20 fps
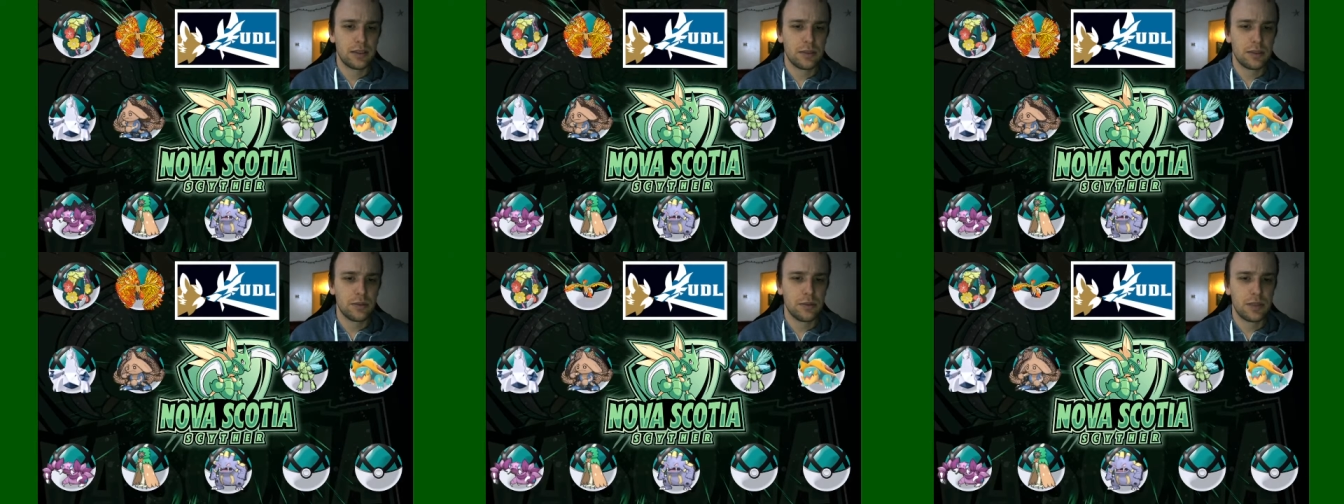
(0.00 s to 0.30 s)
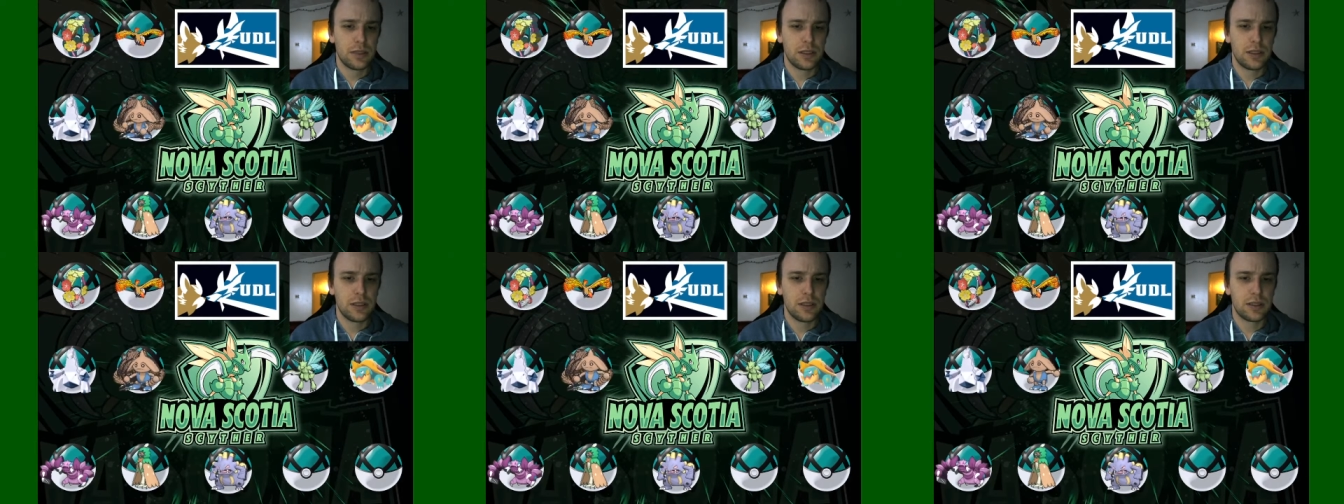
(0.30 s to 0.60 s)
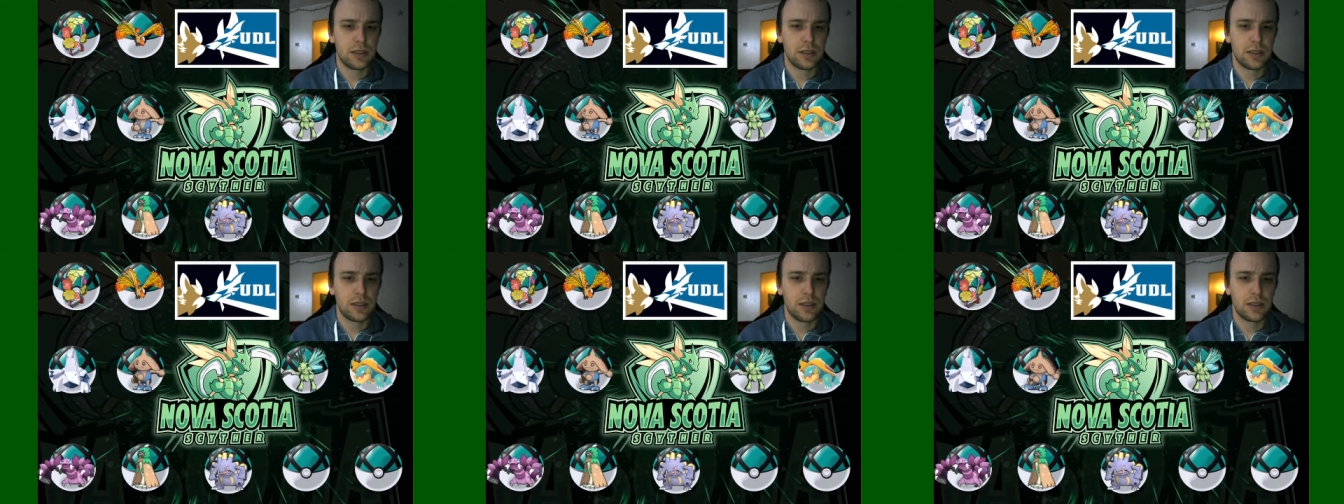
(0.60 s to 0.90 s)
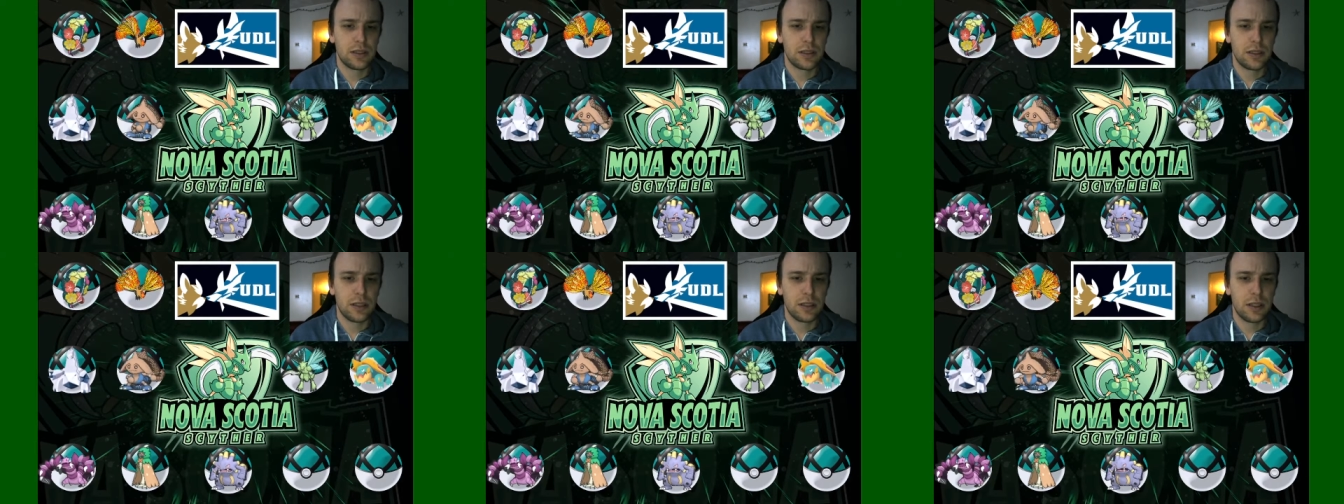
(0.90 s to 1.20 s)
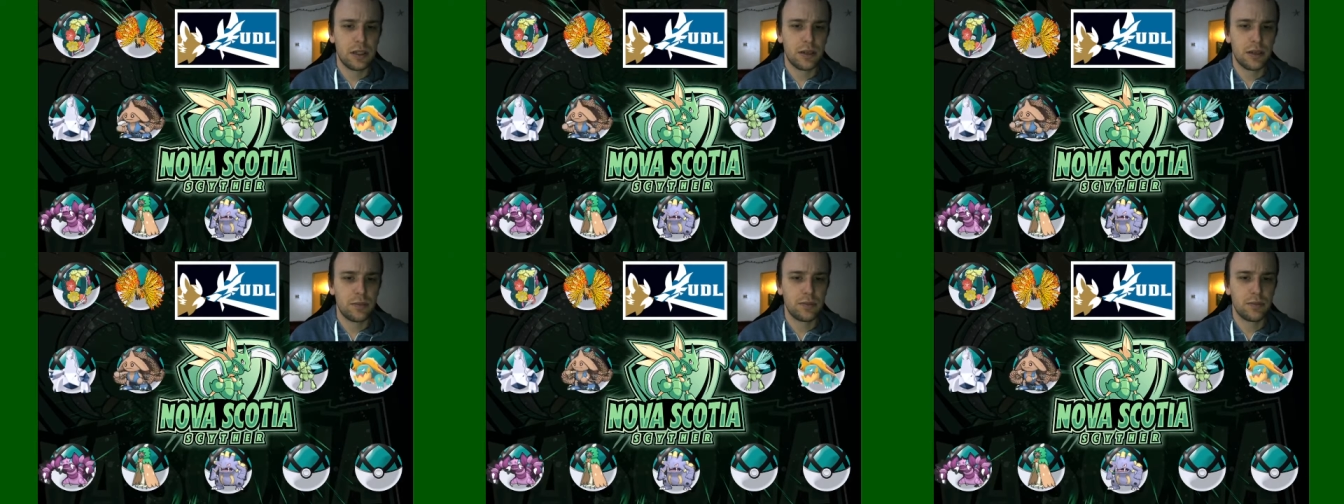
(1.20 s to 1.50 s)
some decent
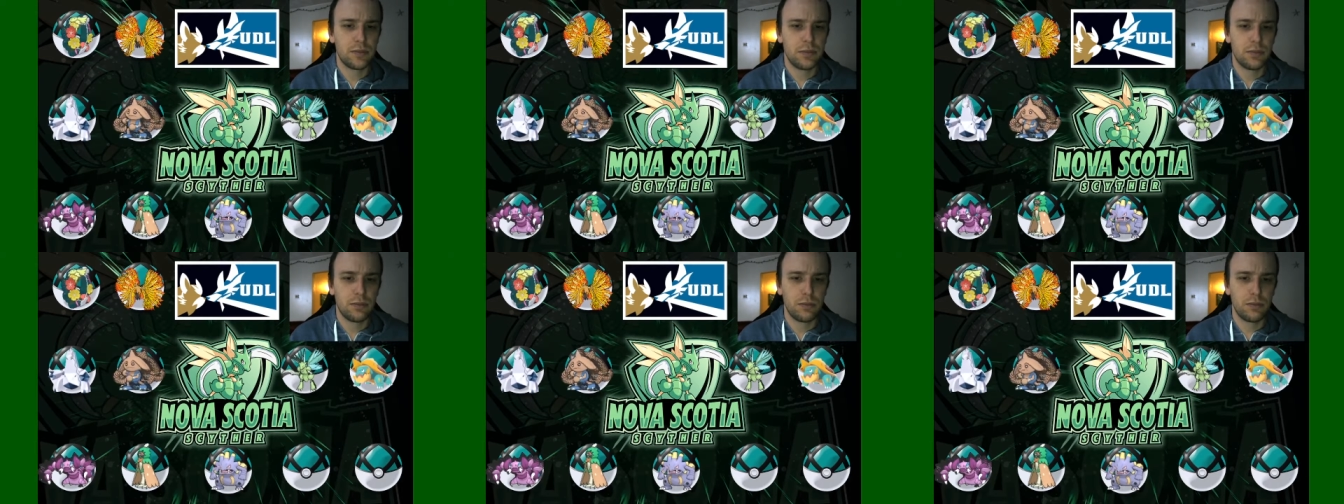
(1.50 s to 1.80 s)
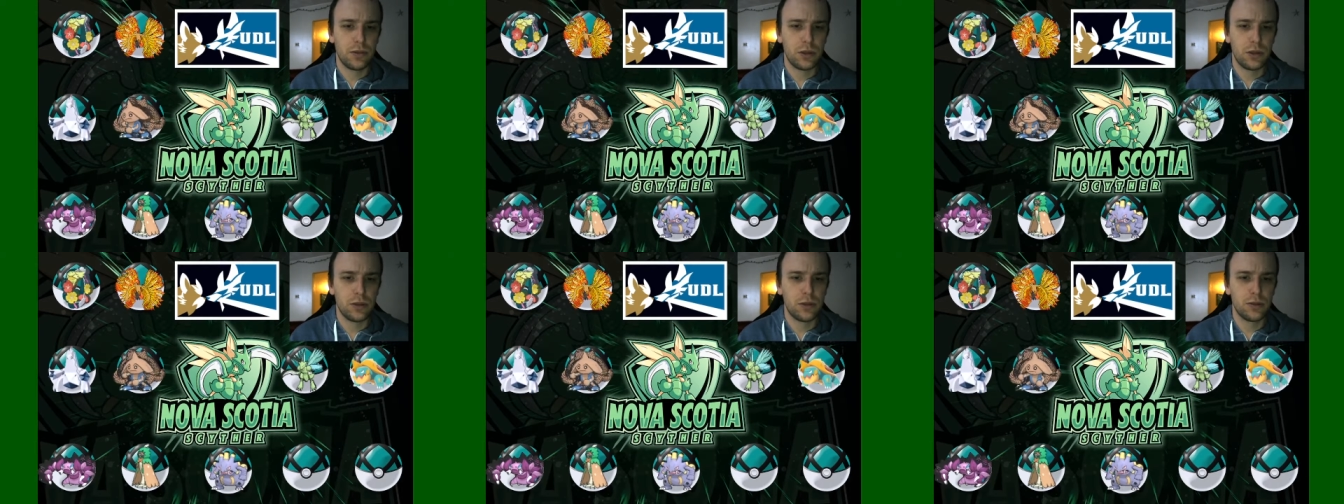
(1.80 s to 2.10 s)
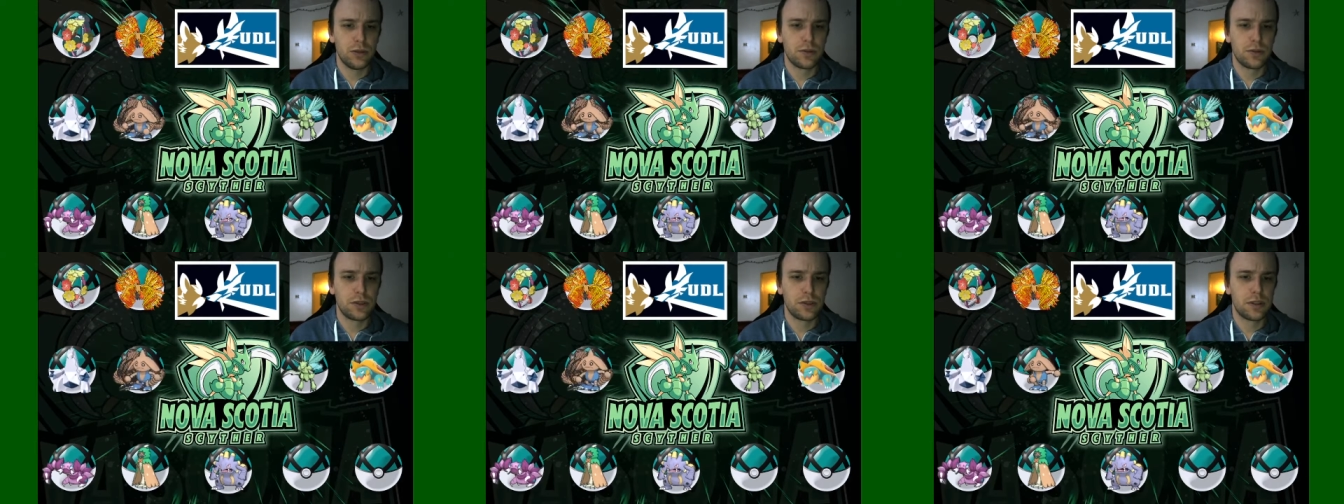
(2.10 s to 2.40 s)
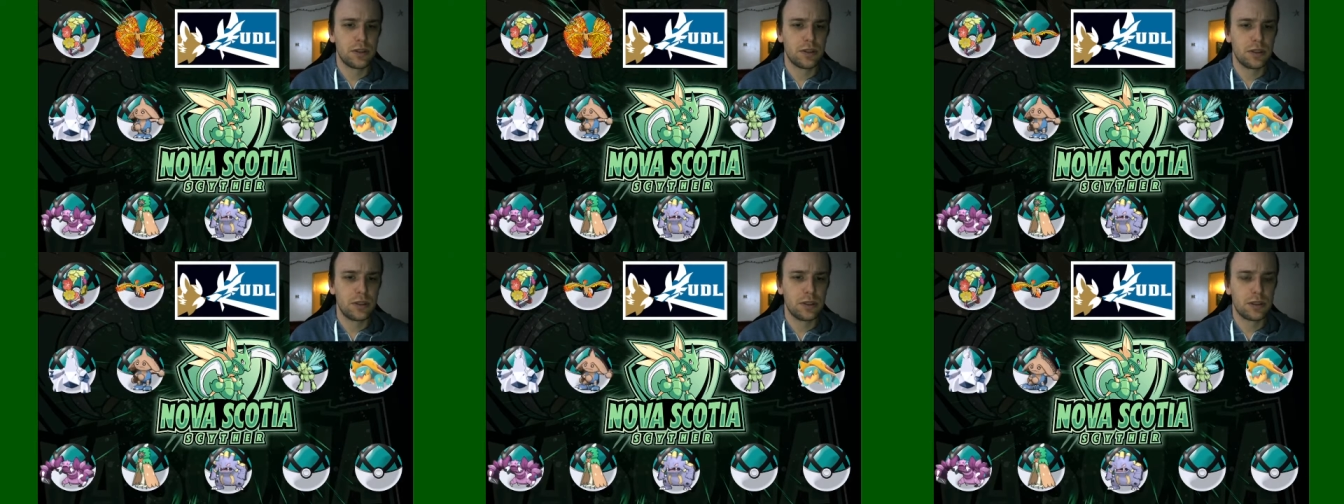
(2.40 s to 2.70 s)
moves.